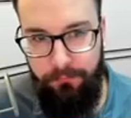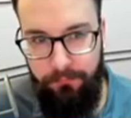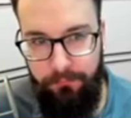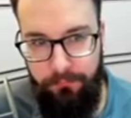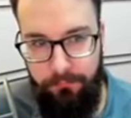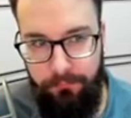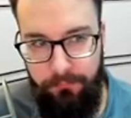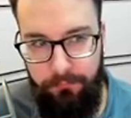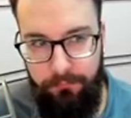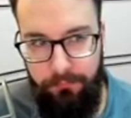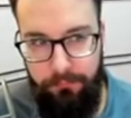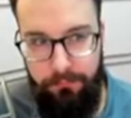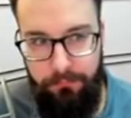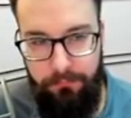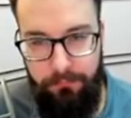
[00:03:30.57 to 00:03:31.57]

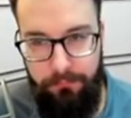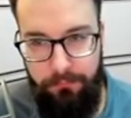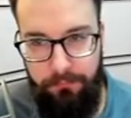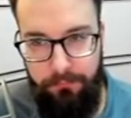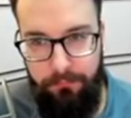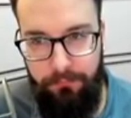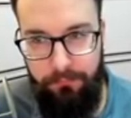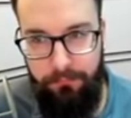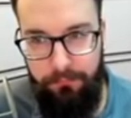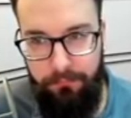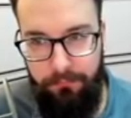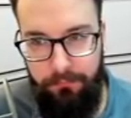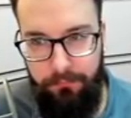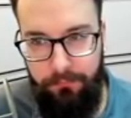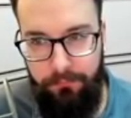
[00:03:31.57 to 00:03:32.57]

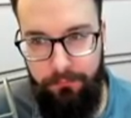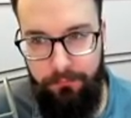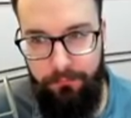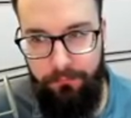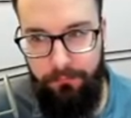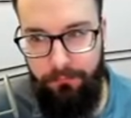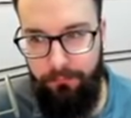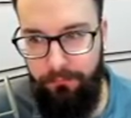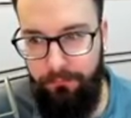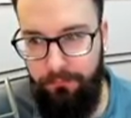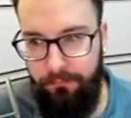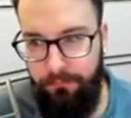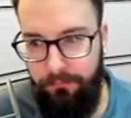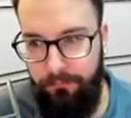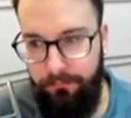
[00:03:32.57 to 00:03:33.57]

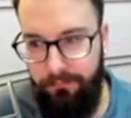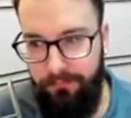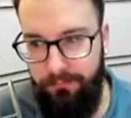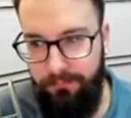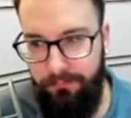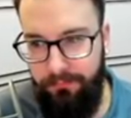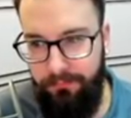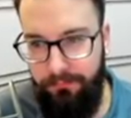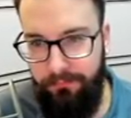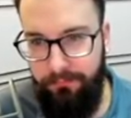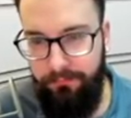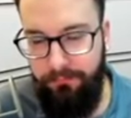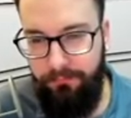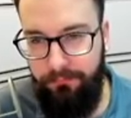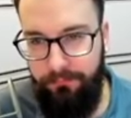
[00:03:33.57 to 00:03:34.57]

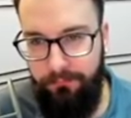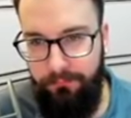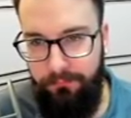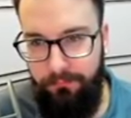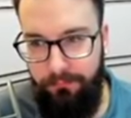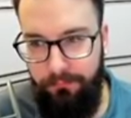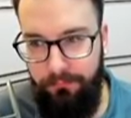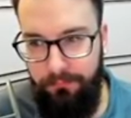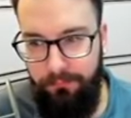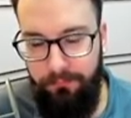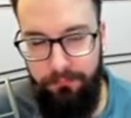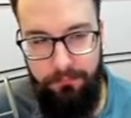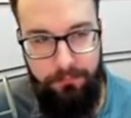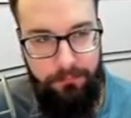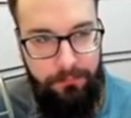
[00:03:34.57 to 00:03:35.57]

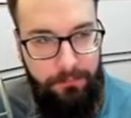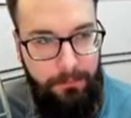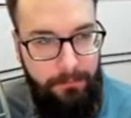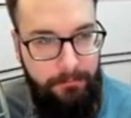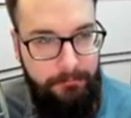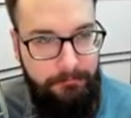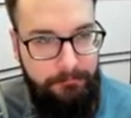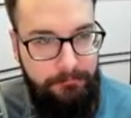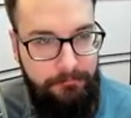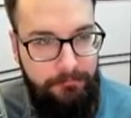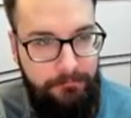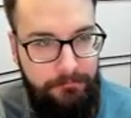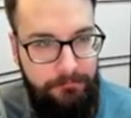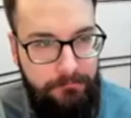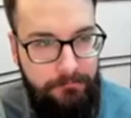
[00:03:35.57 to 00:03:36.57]

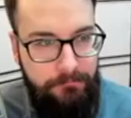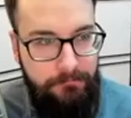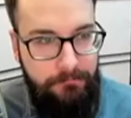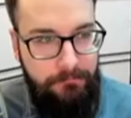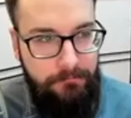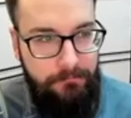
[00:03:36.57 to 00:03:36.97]
[no speech]